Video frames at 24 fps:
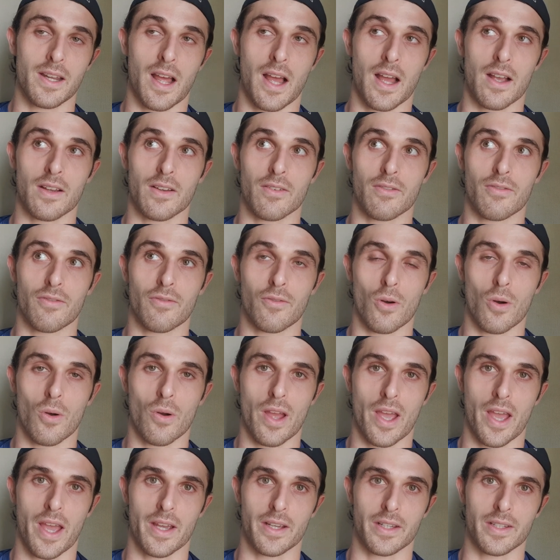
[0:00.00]
like
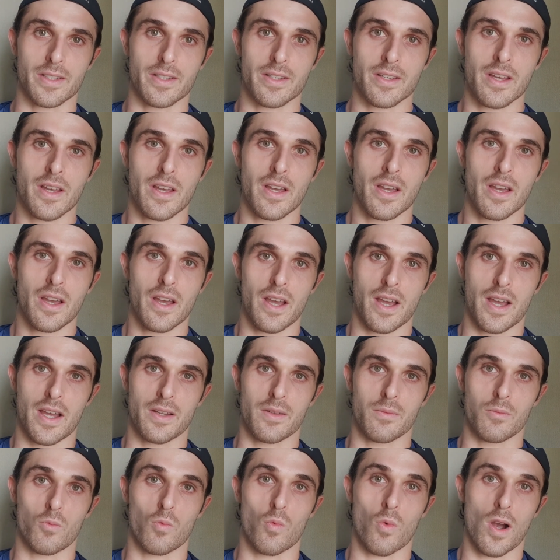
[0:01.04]
4 eggs
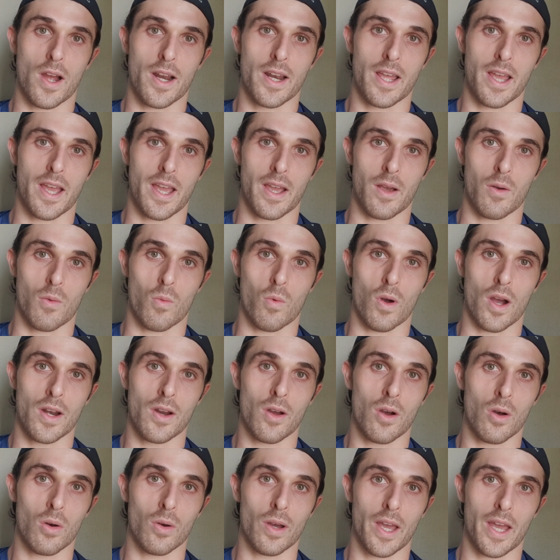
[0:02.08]
and one
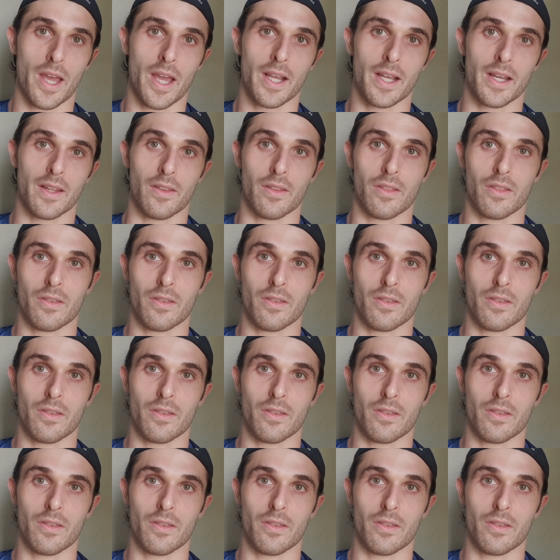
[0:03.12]
whole egg and